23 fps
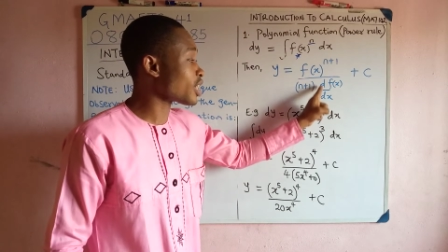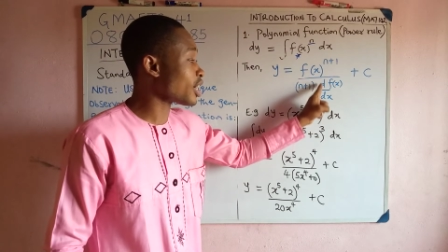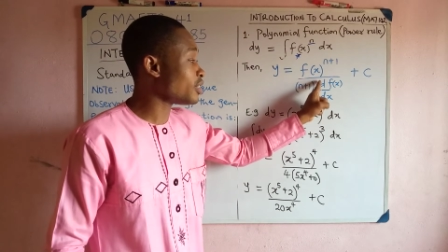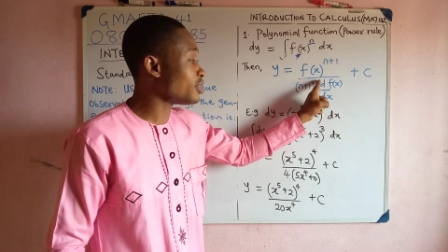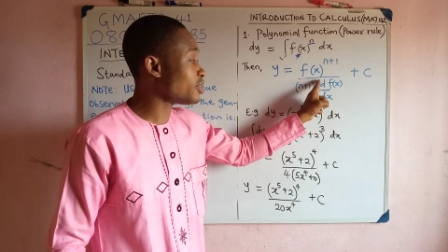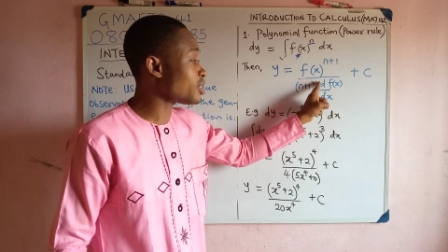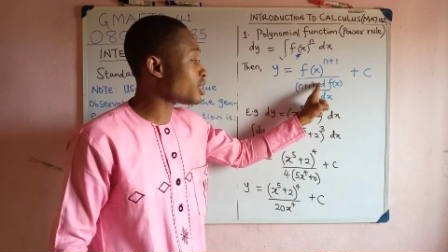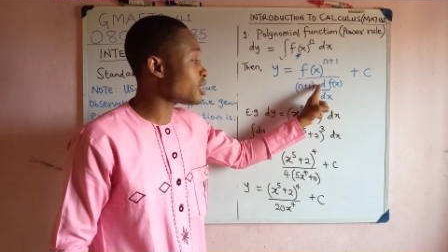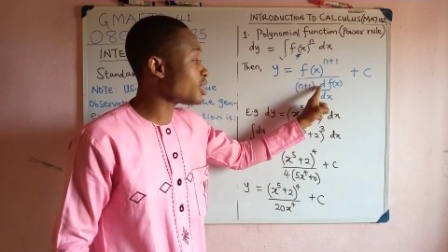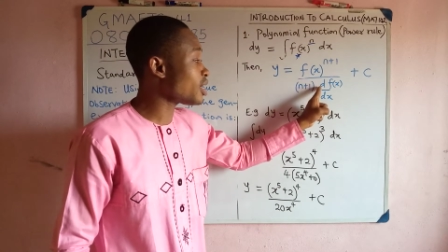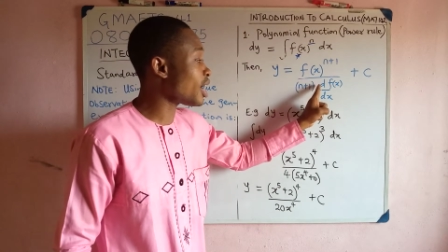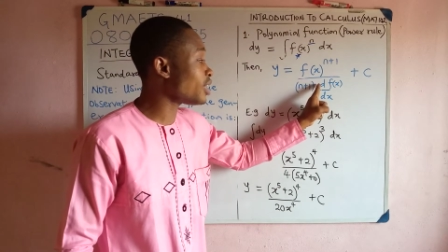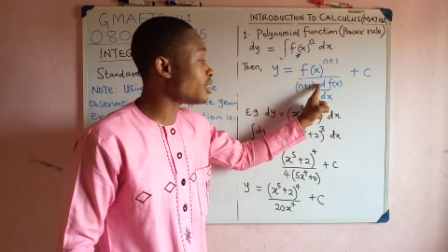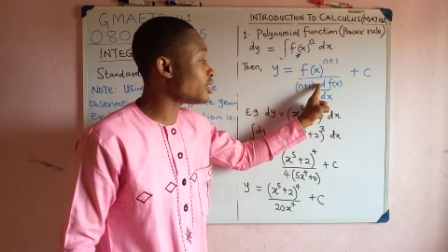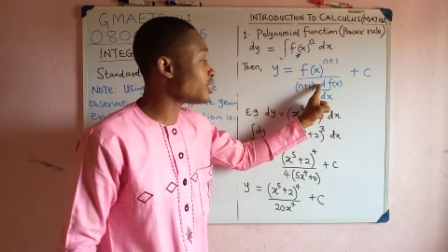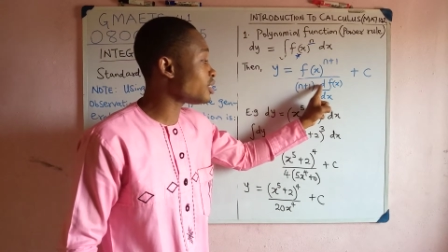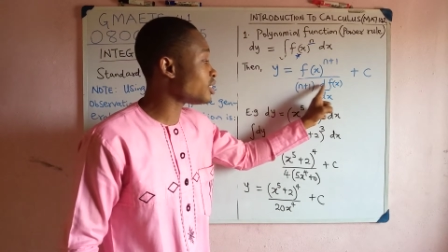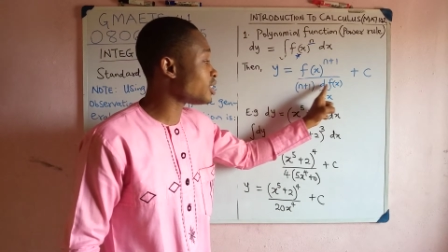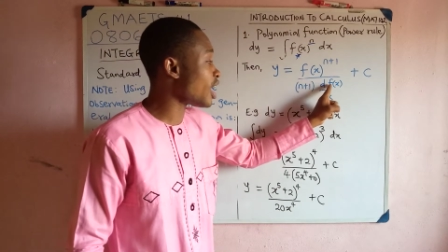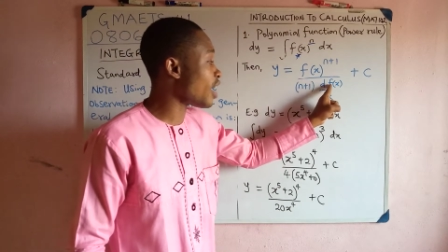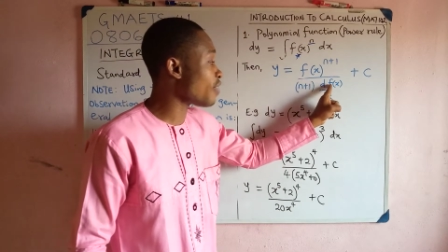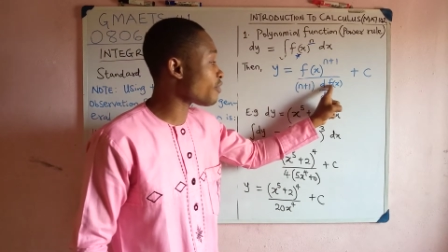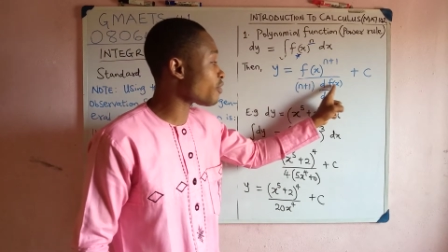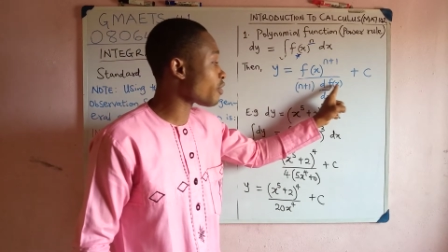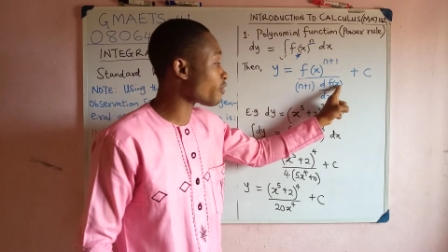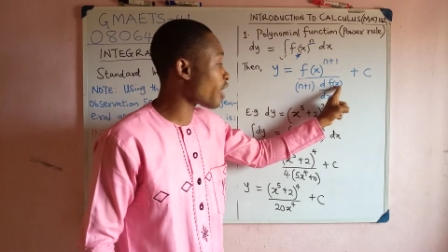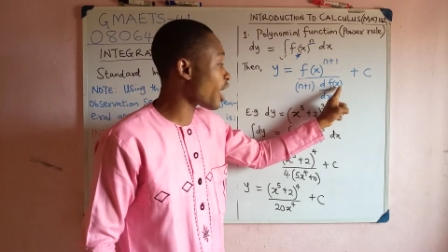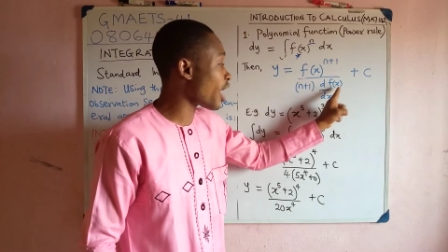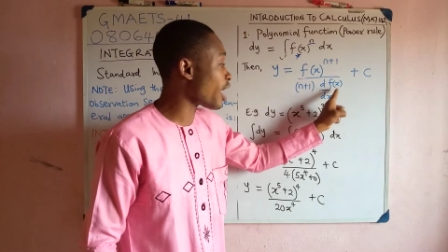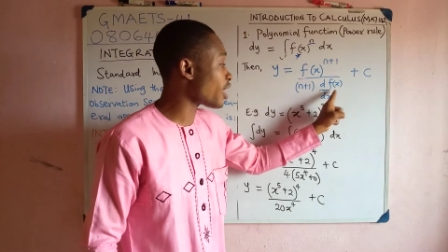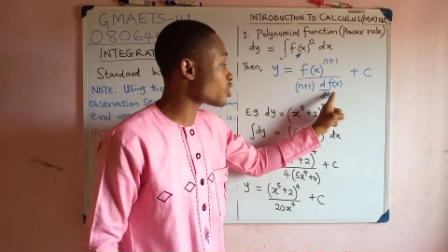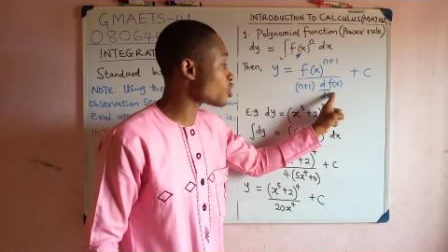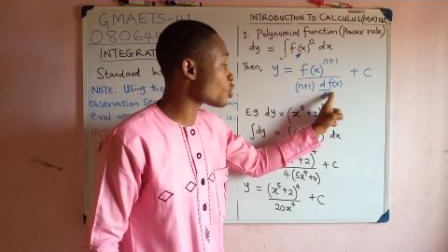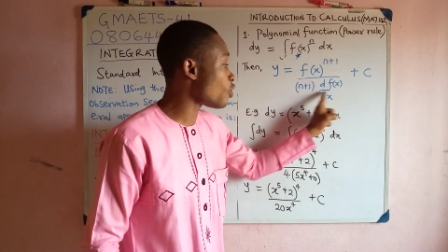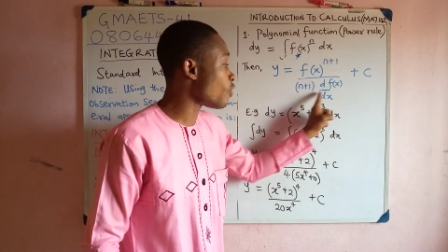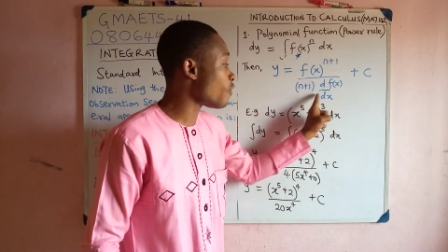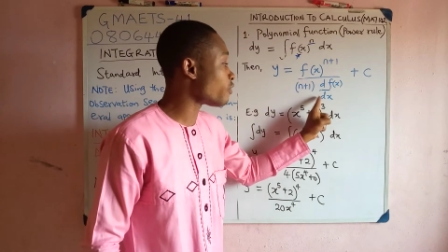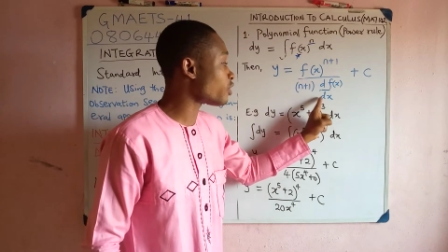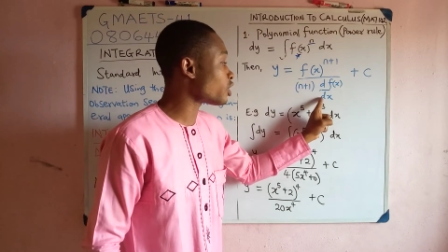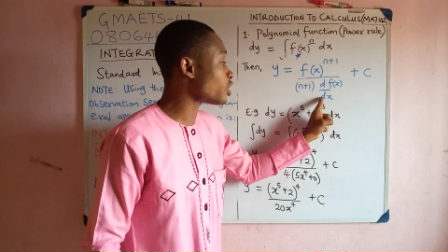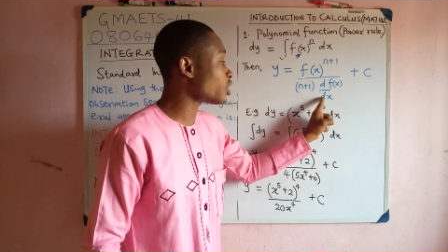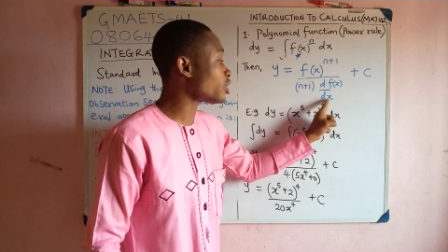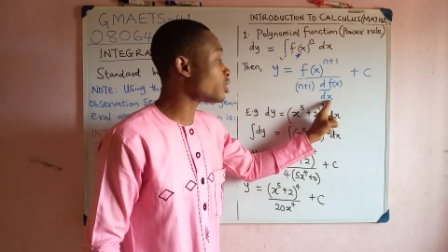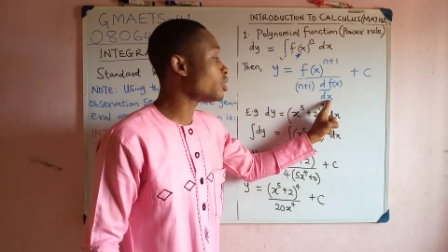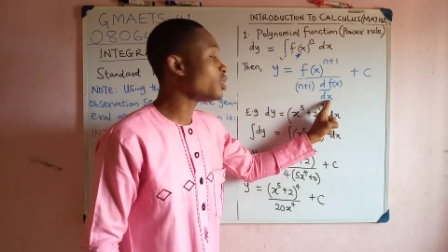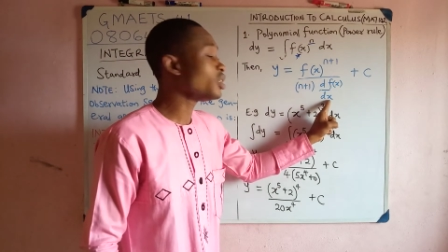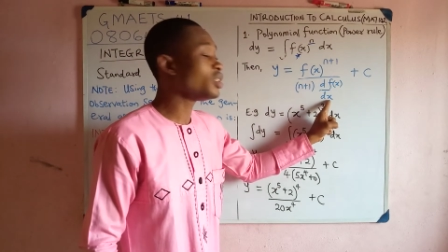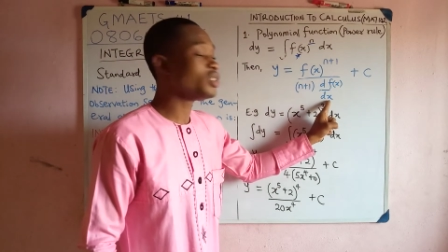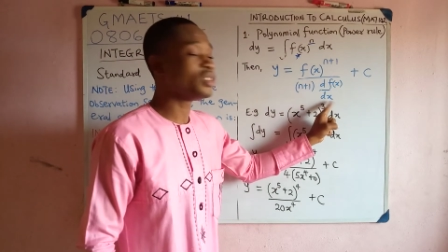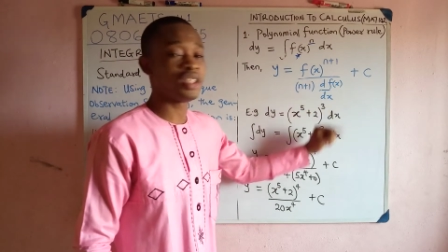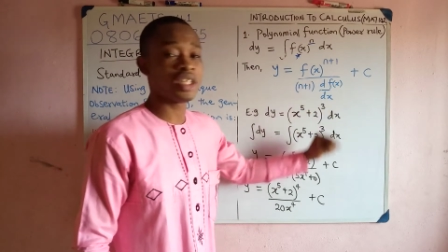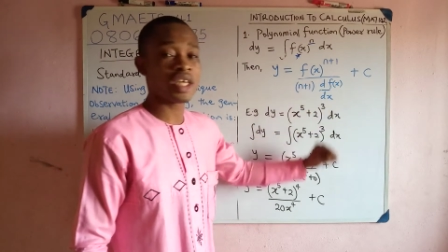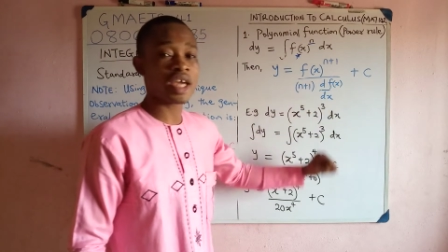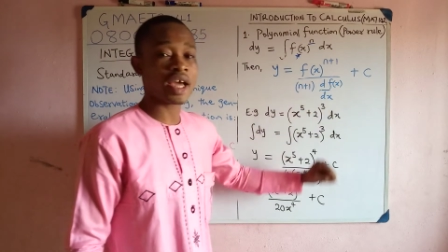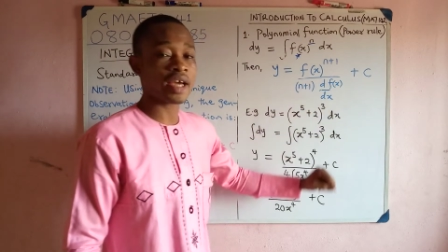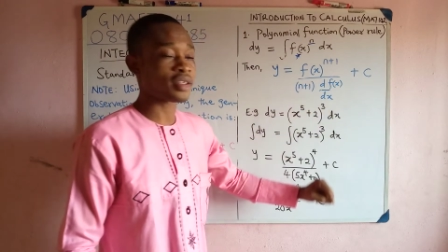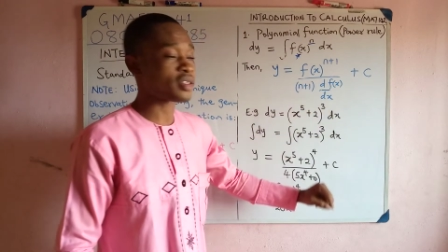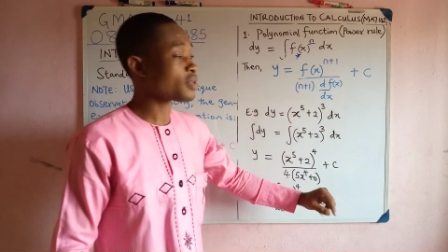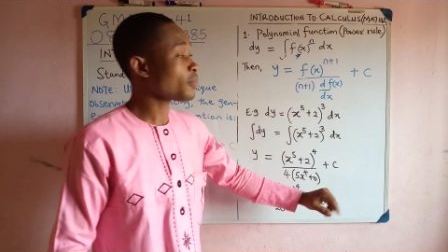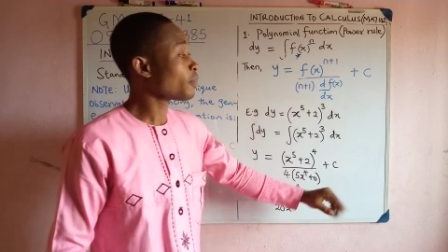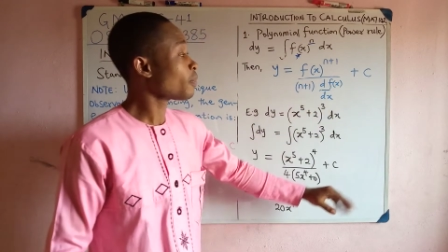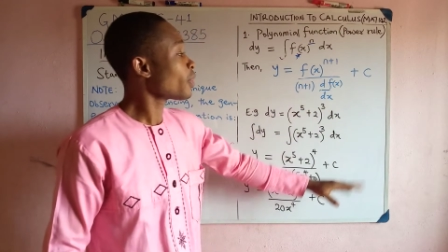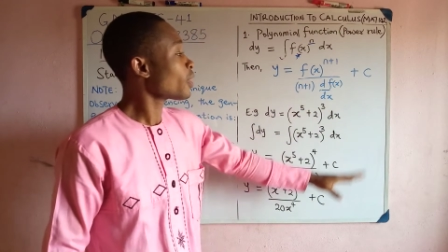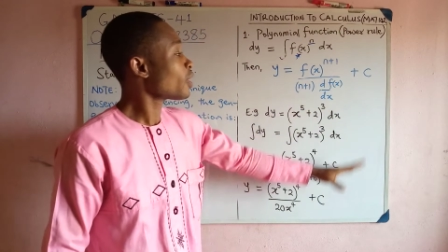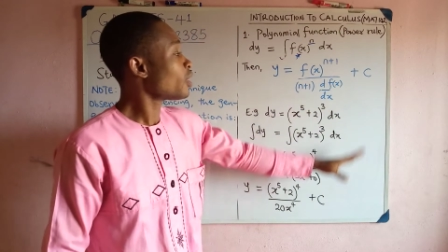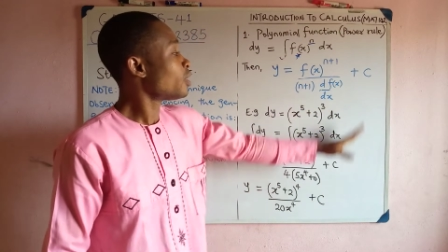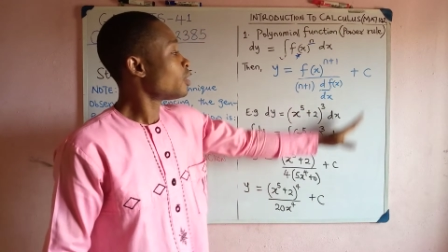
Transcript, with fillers: Can you see that? The f of x over dx.